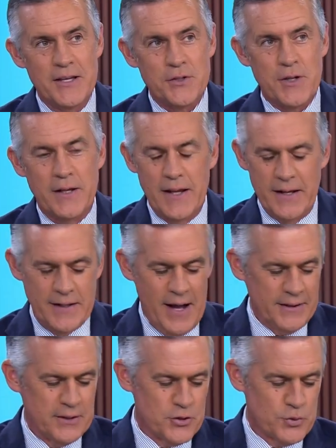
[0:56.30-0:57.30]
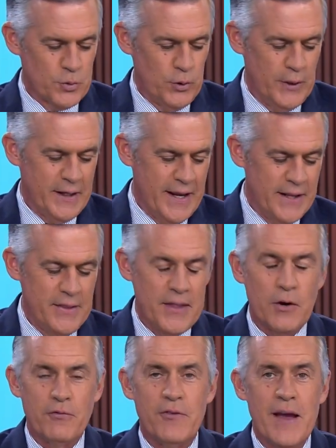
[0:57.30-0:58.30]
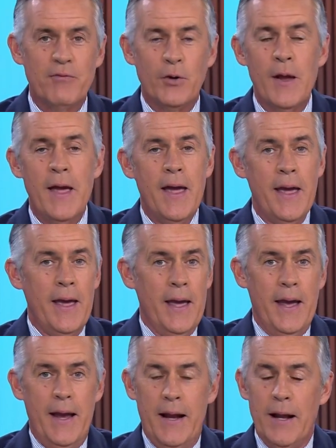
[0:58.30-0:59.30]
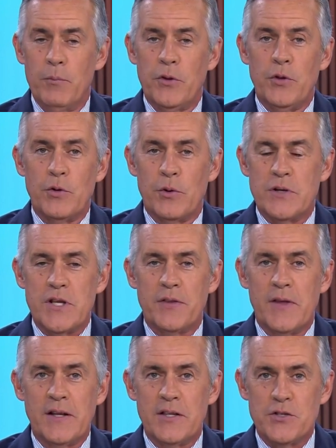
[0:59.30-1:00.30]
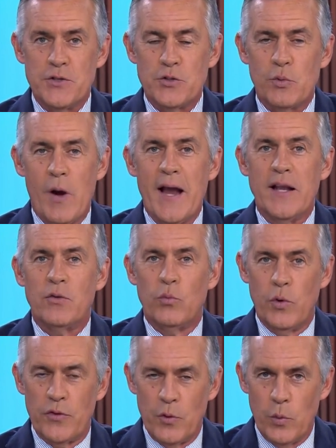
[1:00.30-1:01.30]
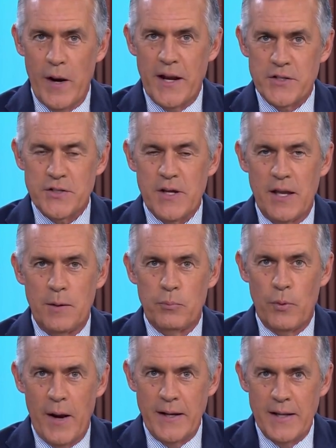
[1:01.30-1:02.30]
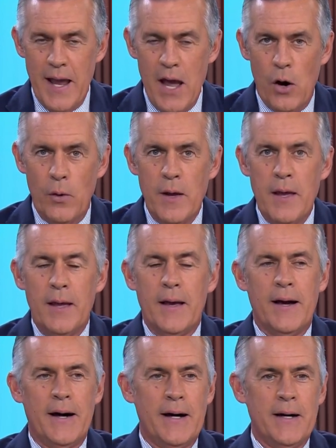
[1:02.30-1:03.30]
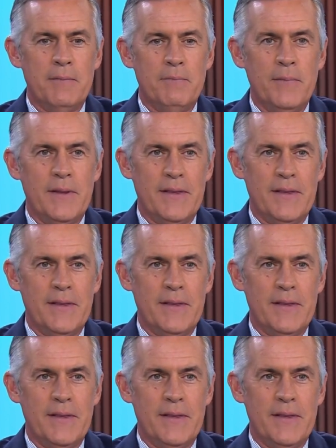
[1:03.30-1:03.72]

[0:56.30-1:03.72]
this and, and got this ruling in their favor. And I'm with you, Chris. I think this is right with the way it's set up right now. Uh,